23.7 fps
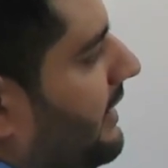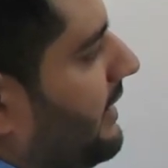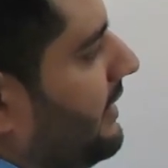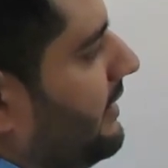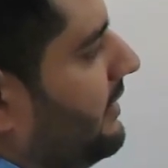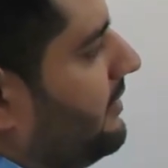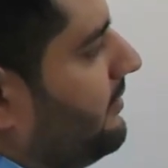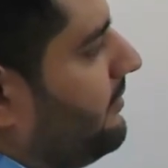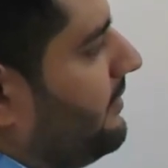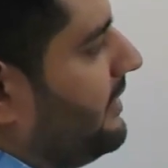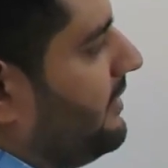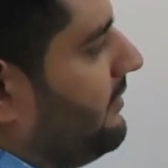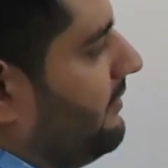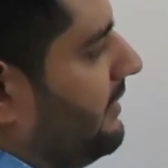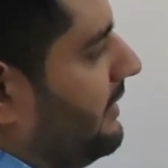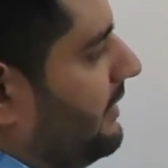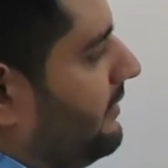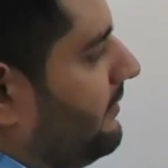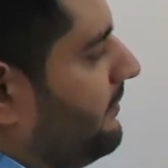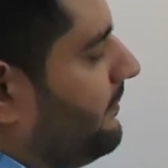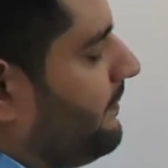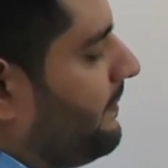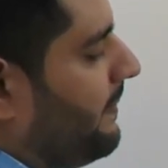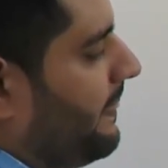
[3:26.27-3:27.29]
A in
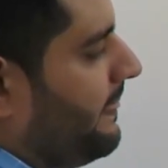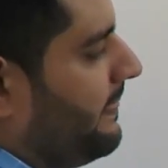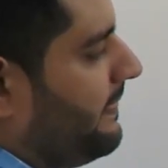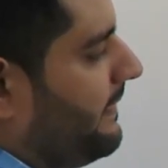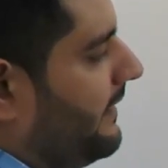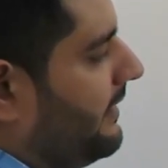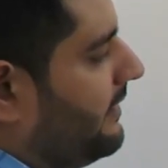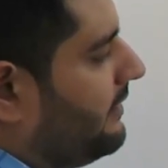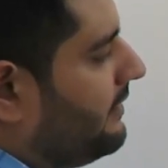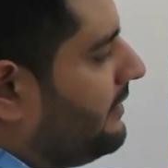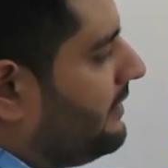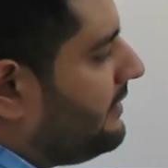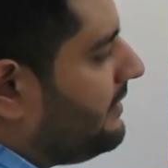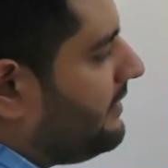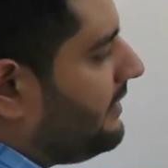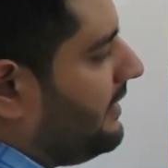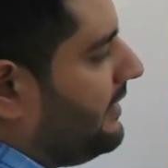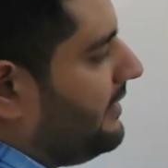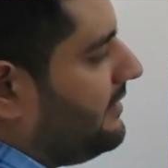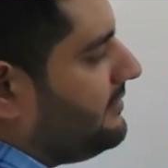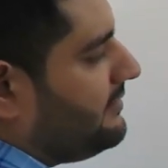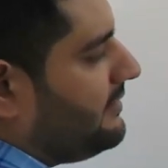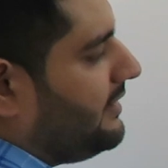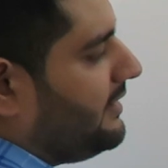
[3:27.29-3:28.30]
between, then
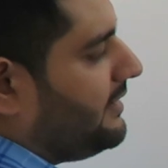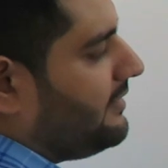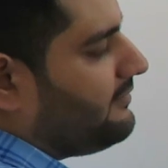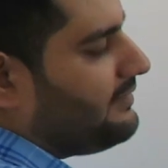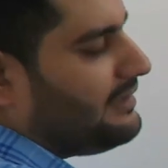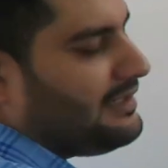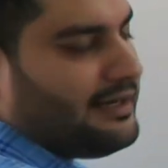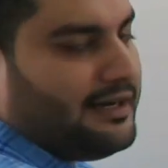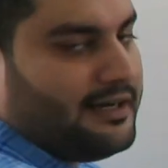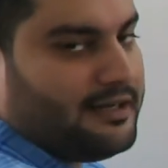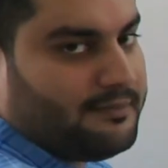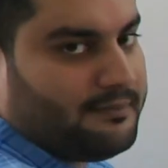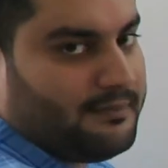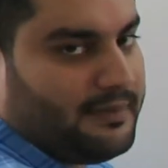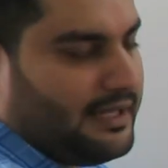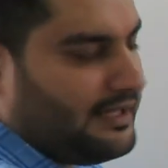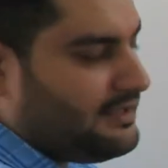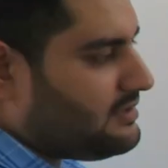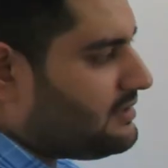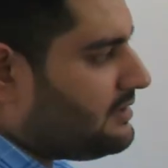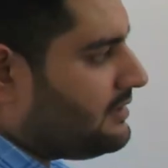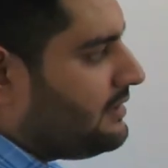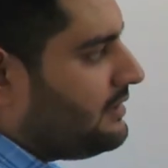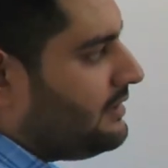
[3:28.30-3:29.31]
case A will get
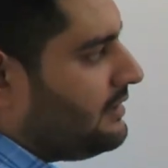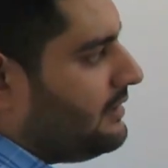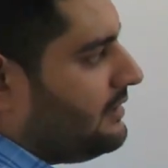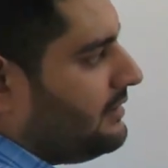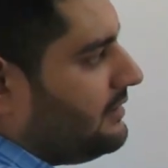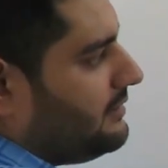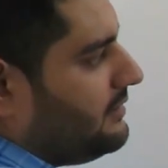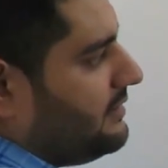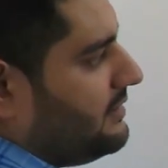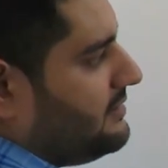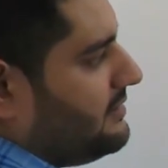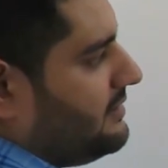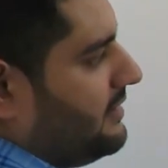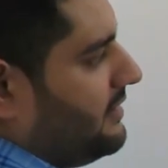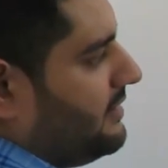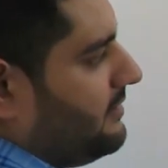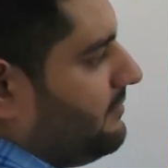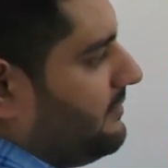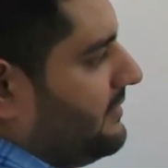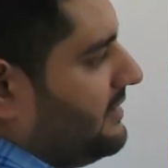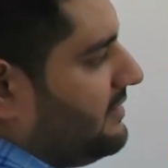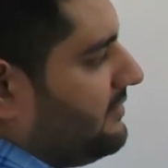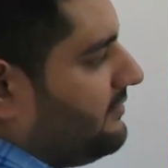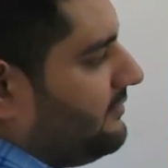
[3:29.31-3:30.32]
matched, the
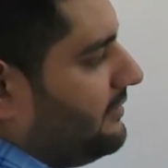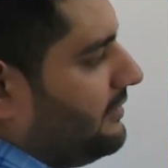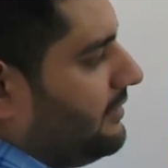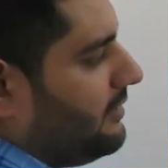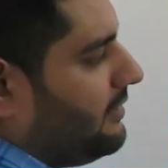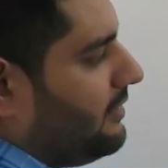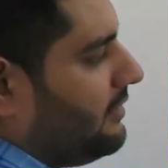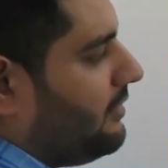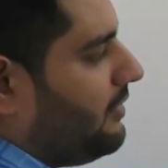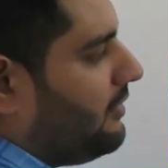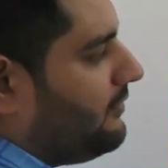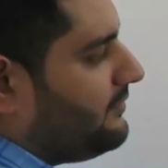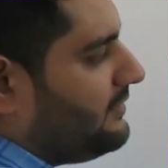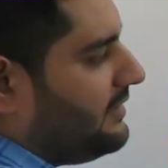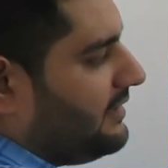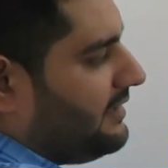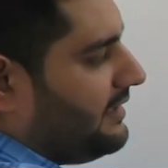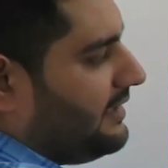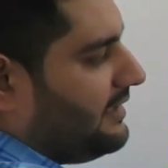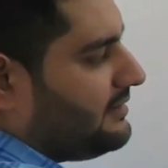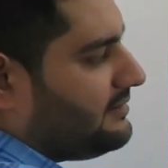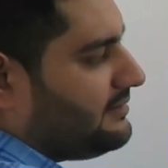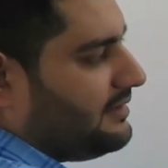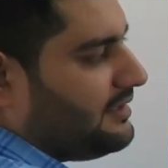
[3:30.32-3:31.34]
statements of the
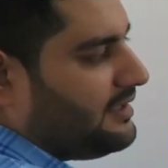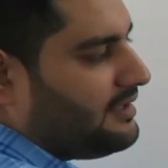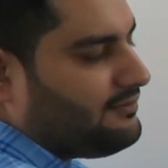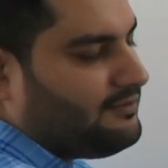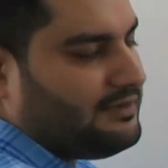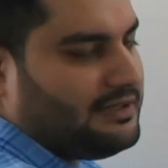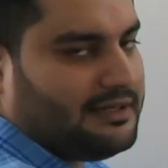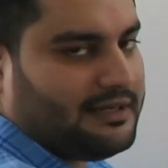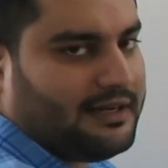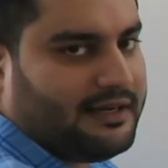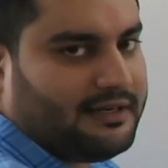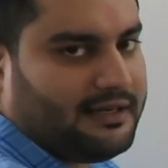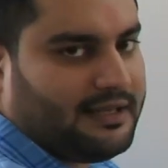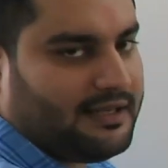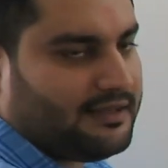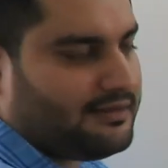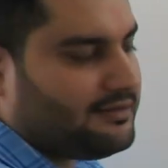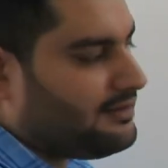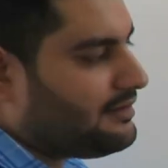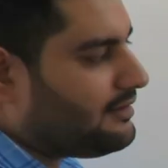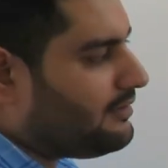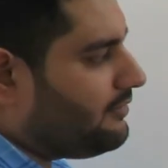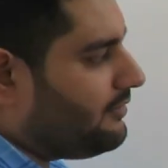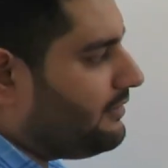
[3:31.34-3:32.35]
case A will get
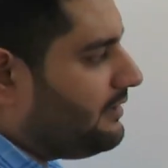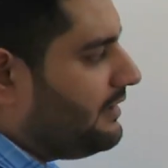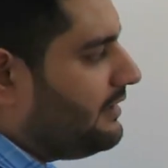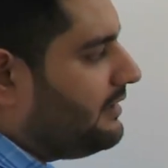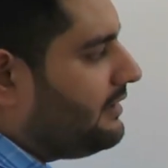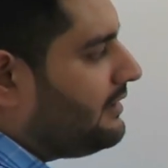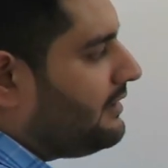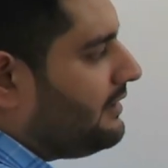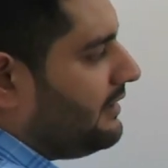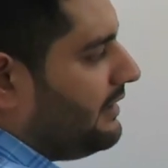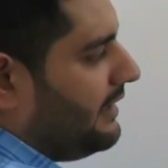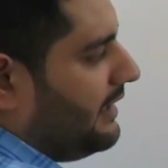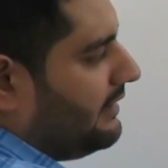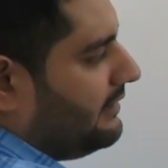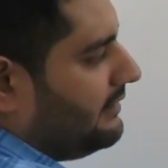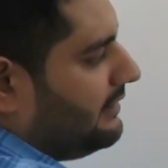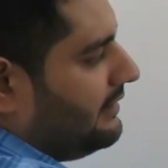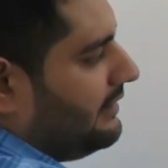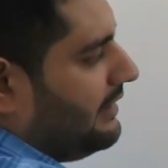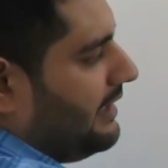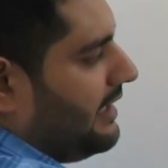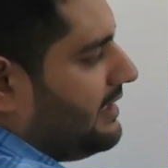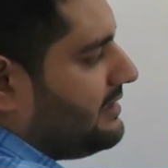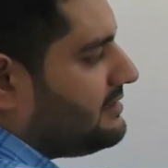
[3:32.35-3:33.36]
executed, and
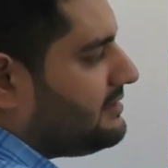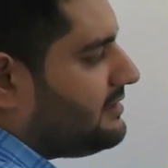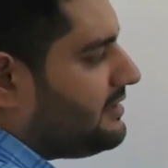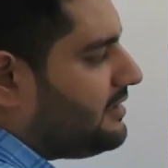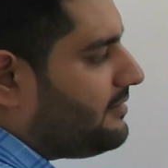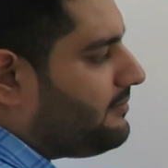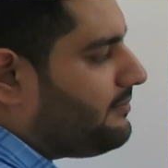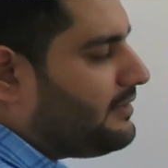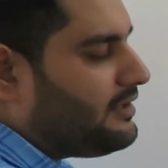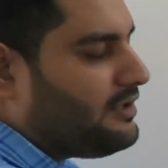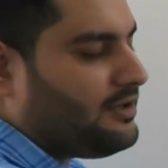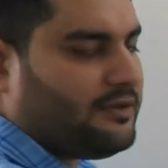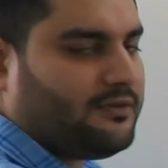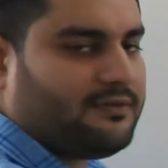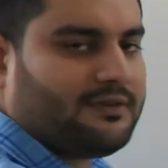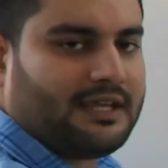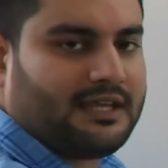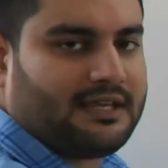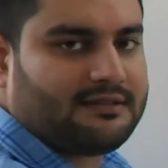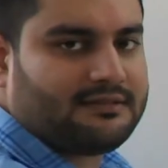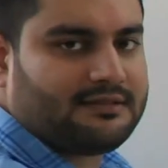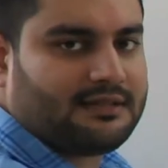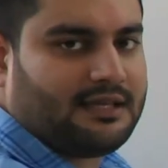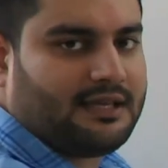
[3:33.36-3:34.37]
the last statement of
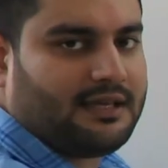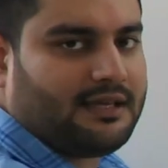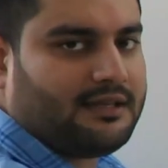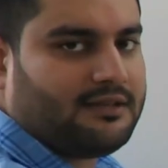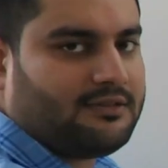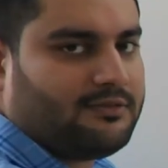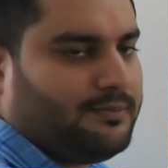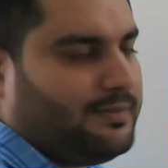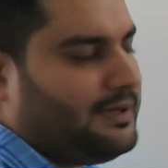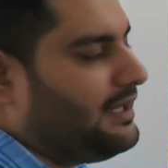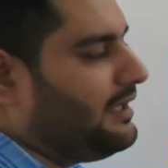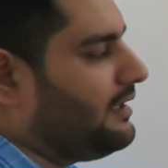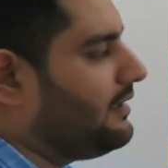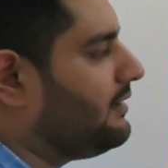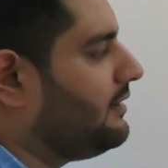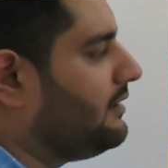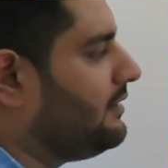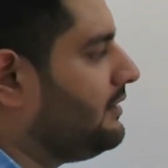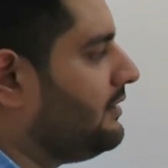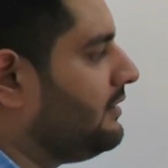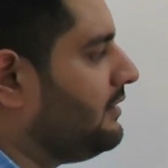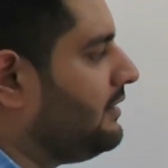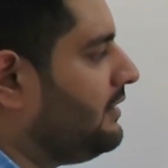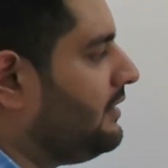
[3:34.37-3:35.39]
case A is
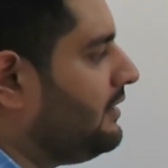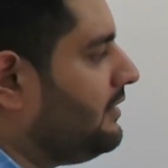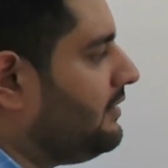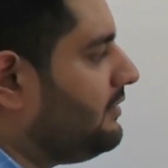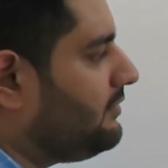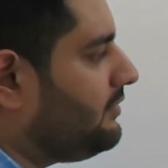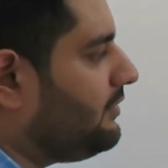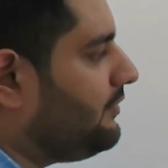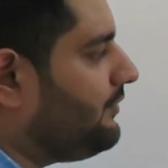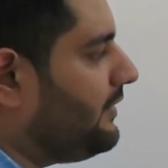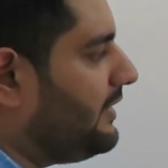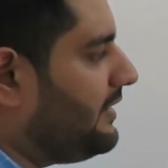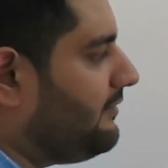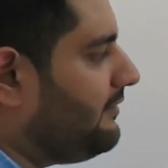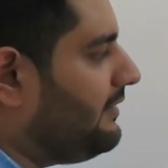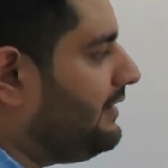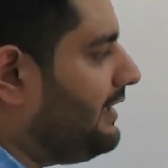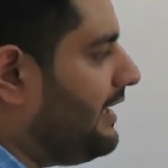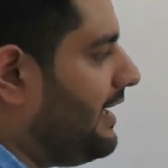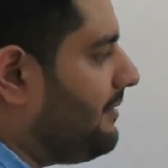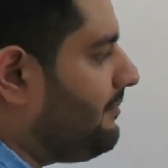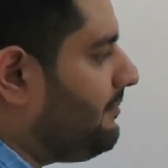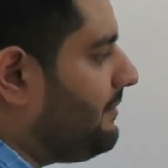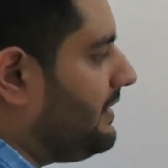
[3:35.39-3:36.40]
break. So what
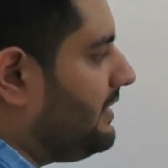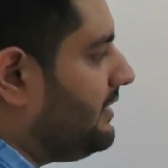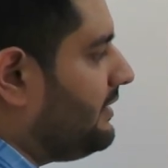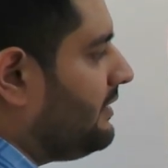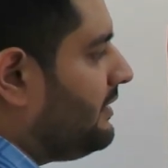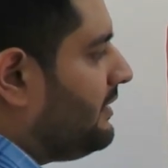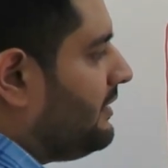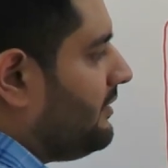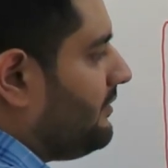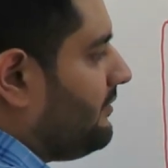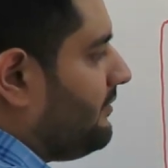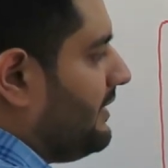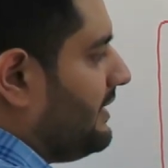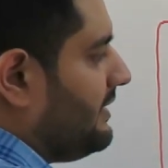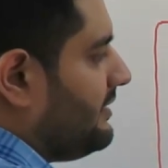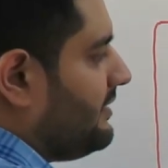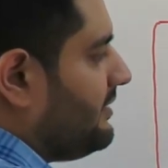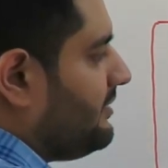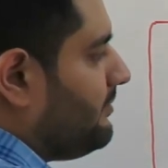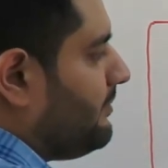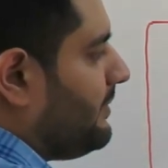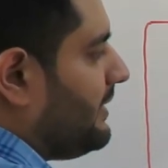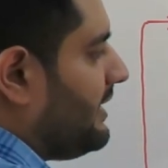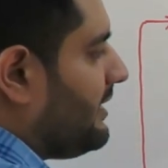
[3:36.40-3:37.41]
will happen when
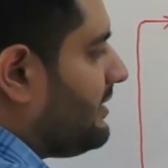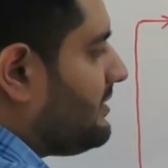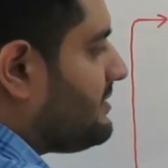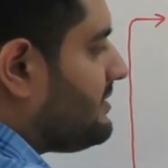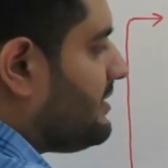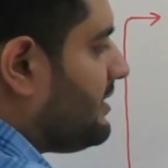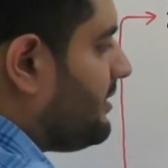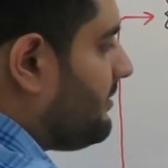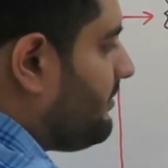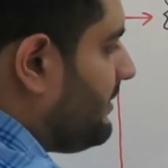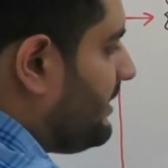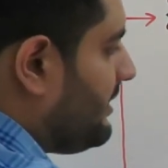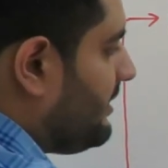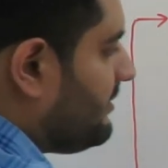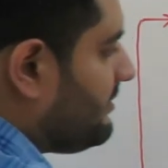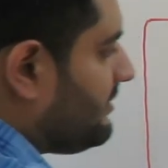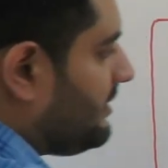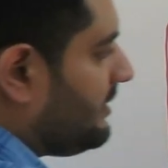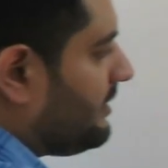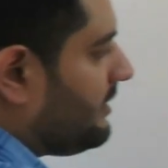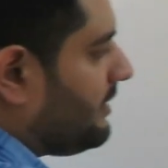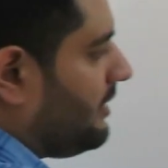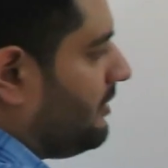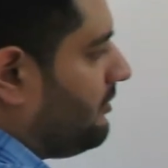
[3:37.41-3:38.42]
this break statement
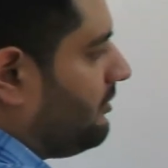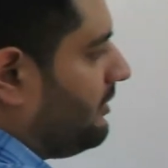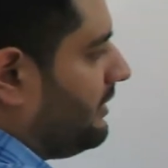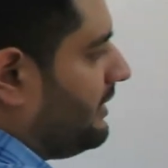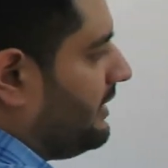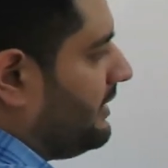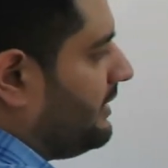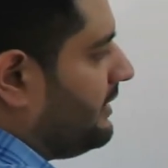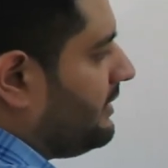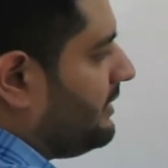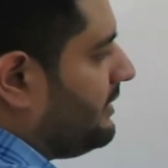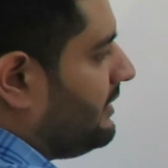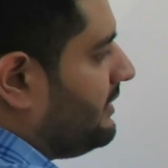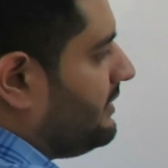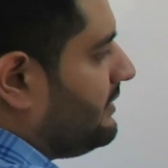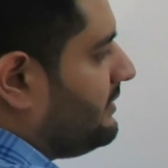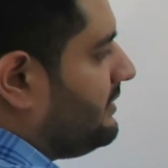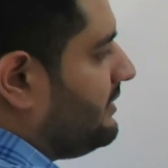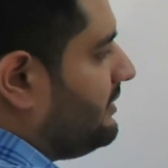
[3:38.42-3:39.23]
is encountered?